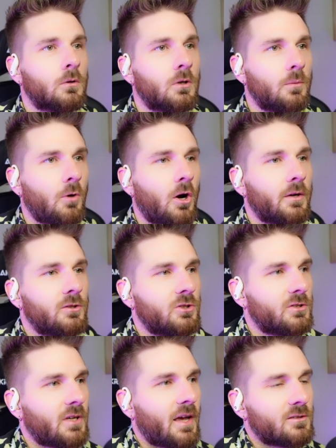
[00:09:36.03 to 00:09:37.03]
Come on, he
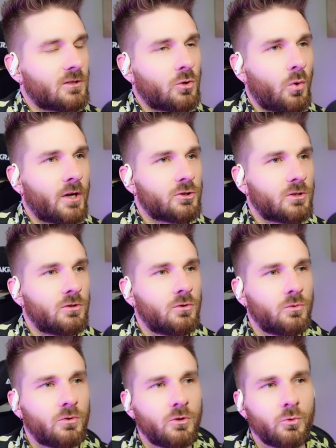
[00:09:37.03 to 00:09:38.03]
just asked a question.
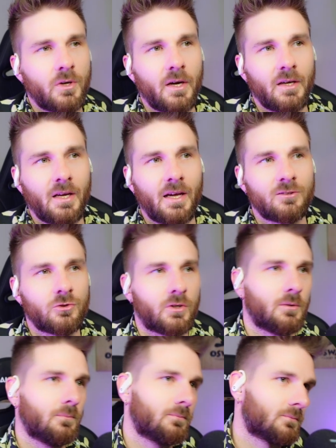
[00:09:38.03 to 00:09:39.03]
You, you can't answer
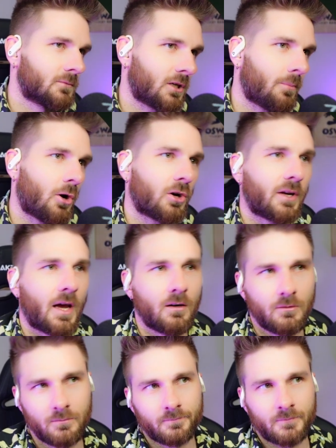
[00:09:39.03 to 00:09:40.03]
him? Come on now.
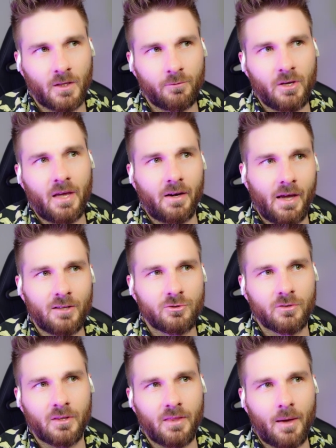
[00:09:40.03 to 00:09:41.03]
If you can't
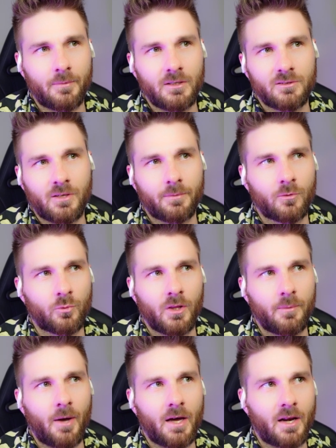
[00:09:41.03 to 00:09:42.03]
answer, then that means something
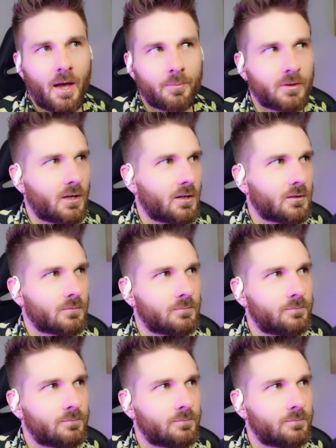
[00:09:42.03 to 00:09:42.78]
really bad happened there.